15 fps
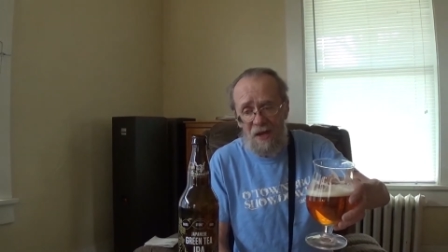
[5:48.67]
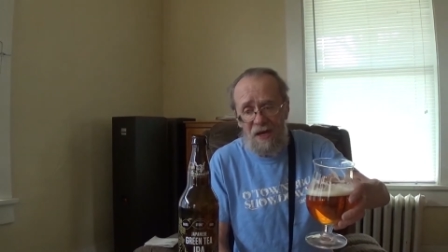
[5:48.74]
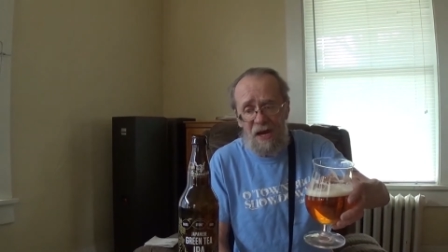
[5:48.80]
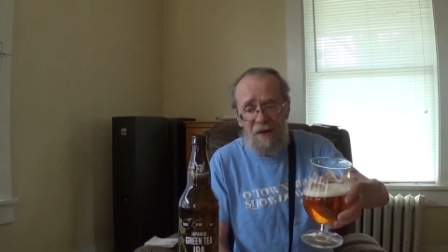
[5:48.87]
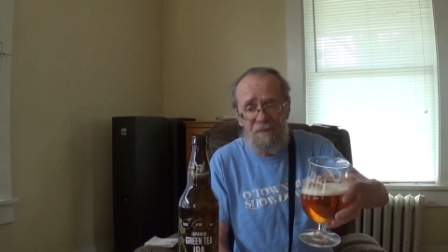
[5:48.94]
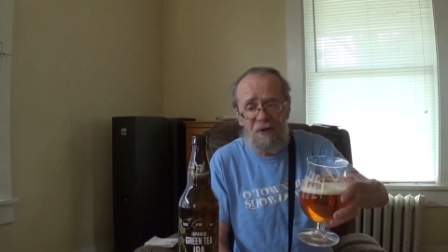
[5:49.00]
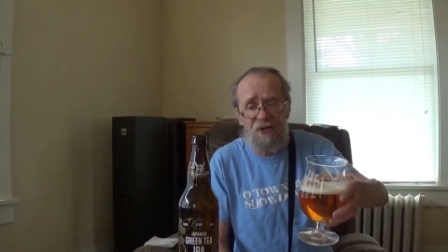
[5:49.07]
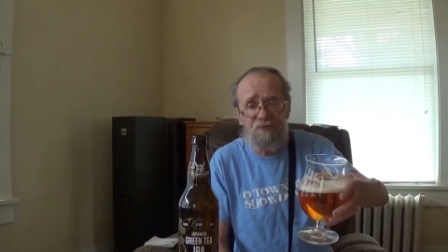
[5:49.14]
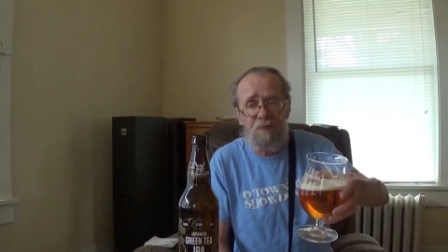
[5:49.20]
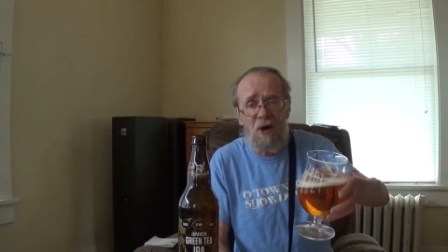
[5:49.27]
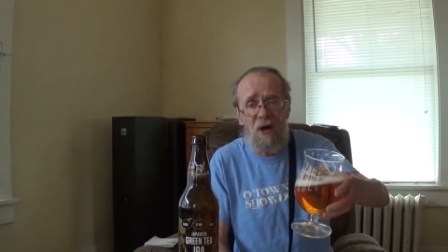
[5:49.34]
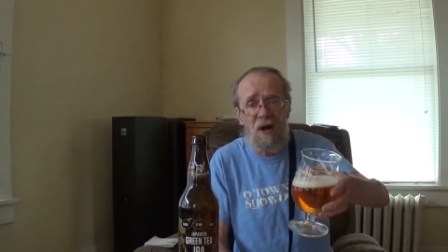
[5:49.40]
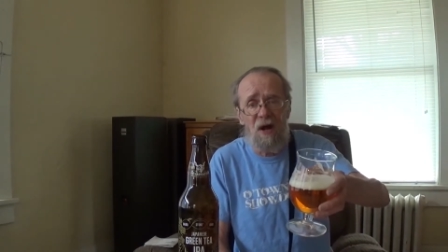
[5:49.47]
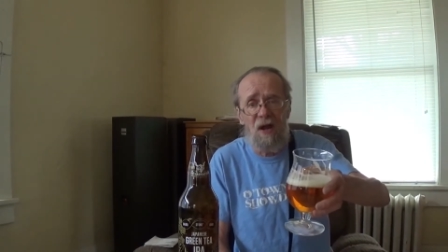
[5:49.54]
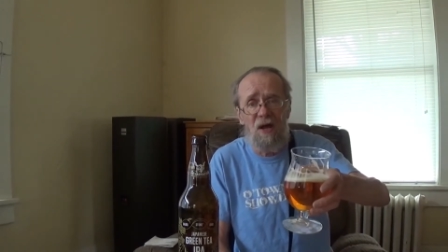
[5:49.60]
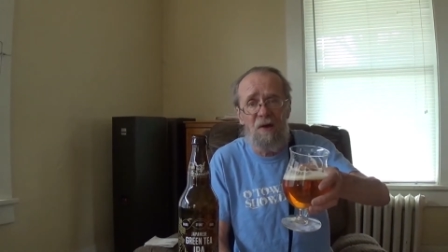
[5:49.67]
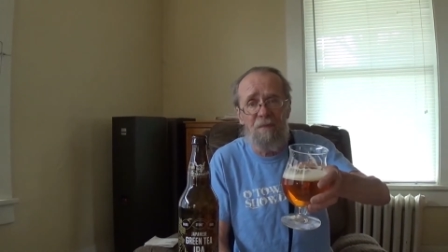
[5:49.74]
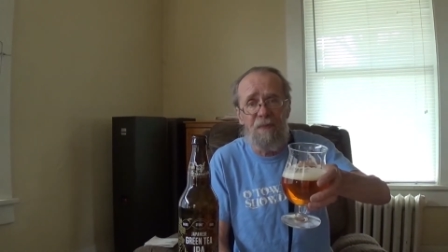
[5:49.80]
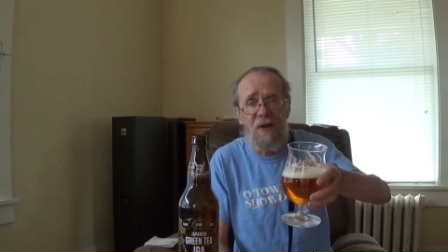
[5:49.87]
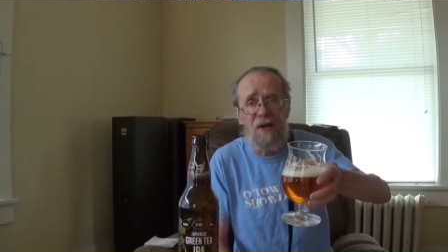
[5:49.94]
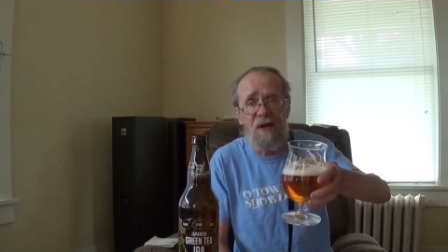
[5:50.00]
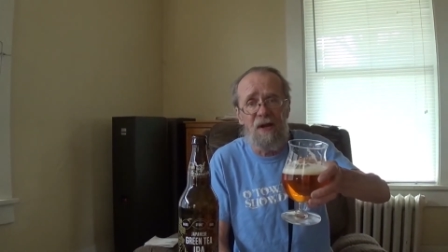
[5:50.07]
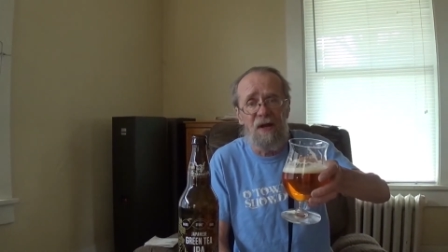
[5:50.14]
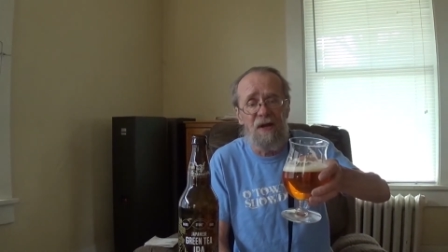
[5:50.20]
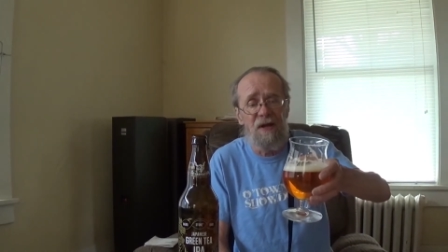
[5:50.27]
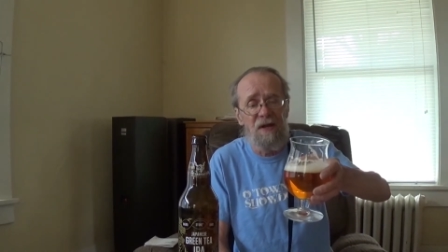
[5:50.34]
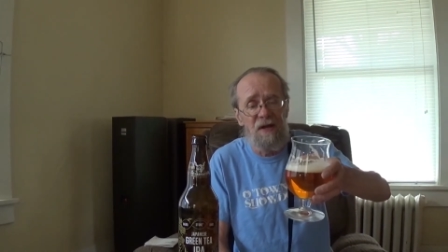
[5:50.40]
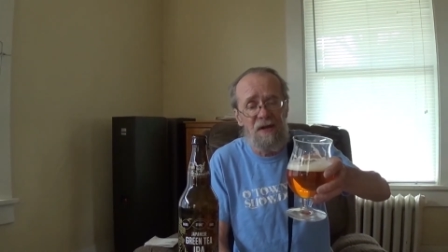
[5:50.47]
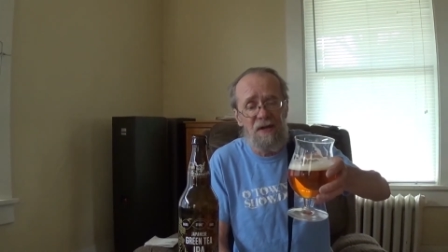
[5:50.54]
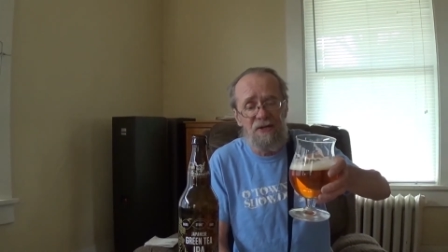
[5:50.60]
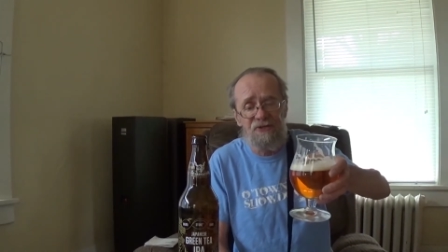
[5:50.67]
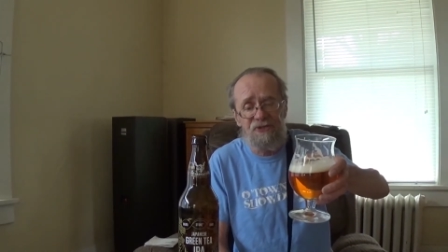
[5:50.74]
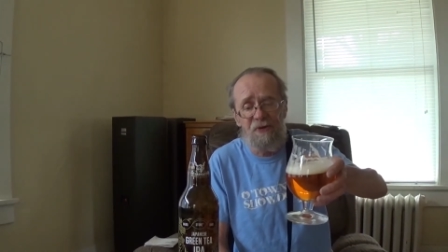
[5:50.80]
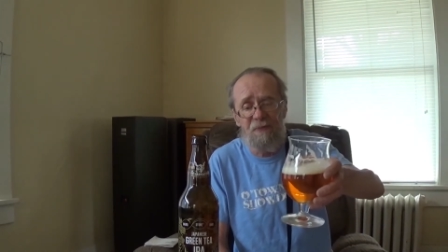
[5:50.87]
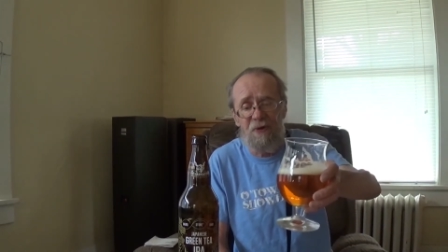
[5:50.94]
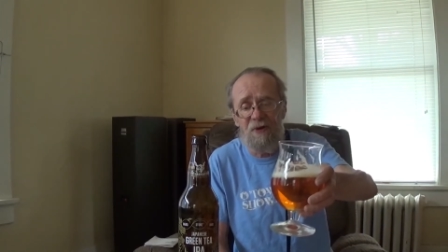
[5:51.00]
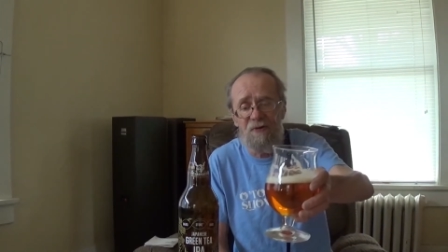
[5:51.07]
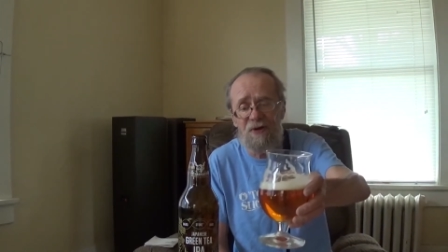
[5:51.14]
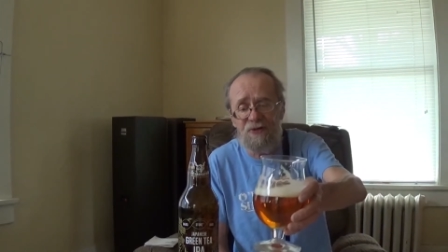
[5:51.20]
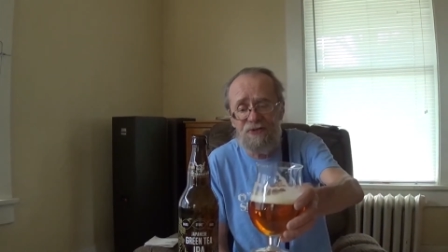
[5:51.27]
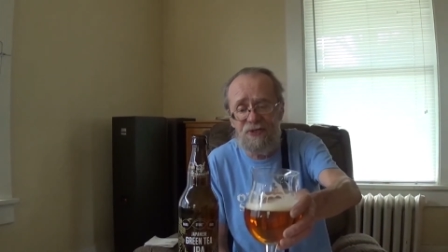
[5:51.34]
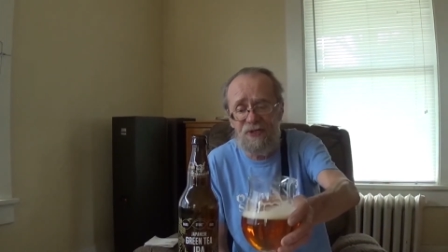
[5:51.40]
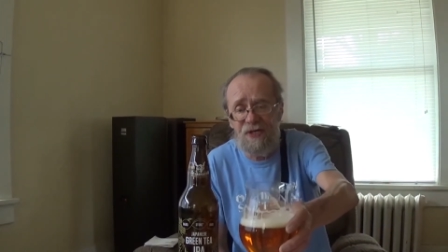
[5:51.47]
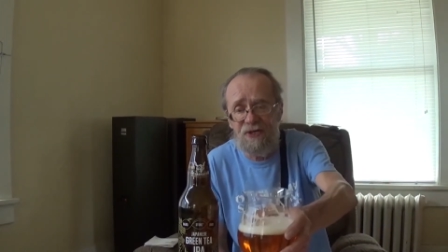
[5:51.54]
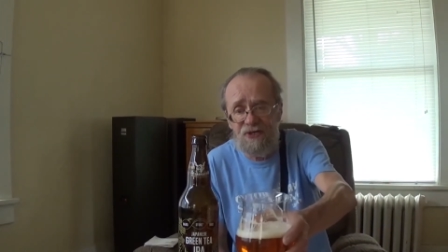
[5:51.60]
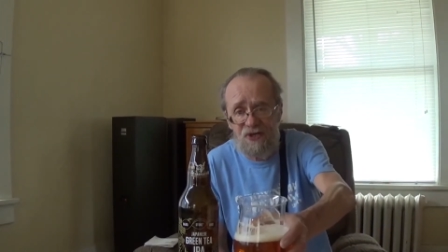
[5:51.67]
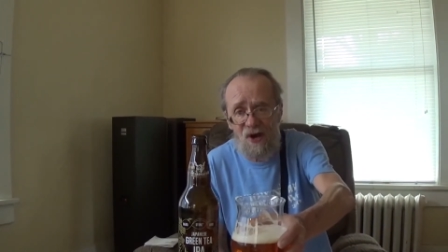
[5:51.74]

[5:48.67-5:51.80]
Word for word: cap this bottle up and uh, sip on the rest of this.